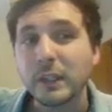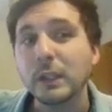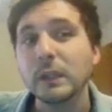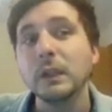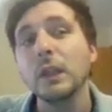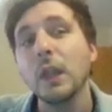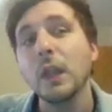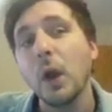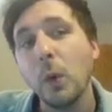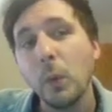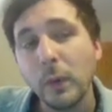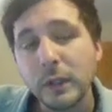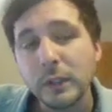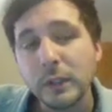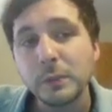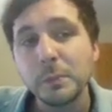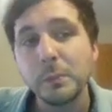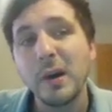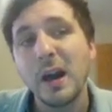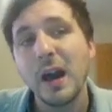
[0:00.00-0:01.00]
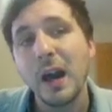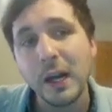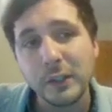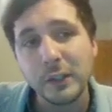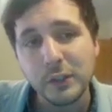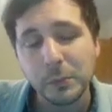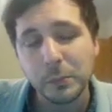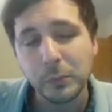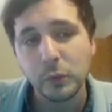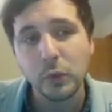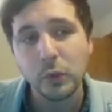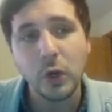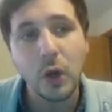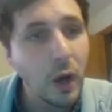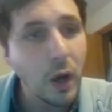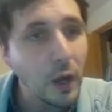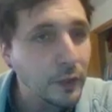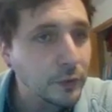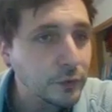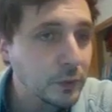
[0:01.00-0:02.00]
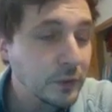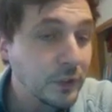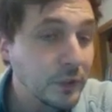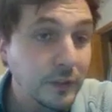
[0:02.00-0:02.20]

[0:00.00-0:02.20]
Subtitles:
the lowest possible cost.